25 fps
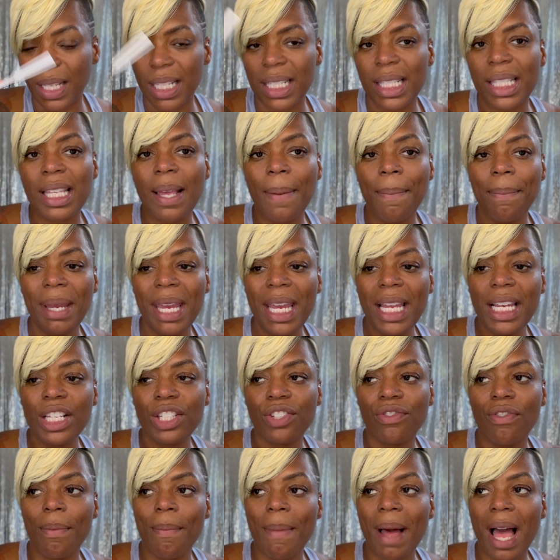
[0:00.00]
To me,
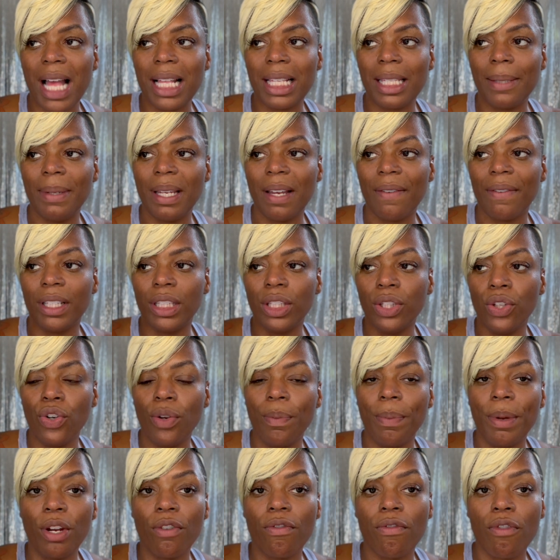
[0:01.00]
this reminds me of a little
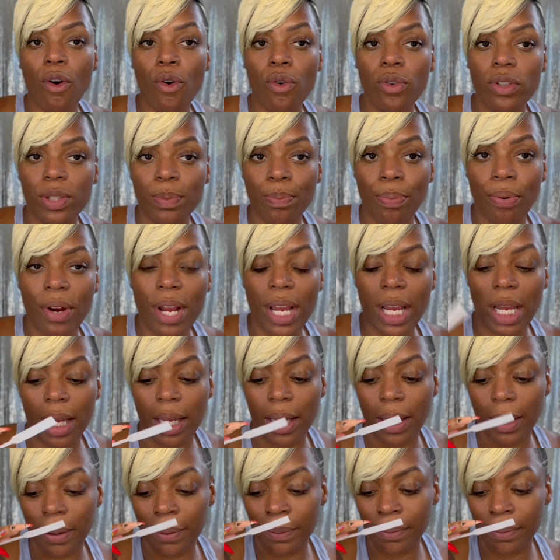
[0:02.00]
bit of Rose Prick.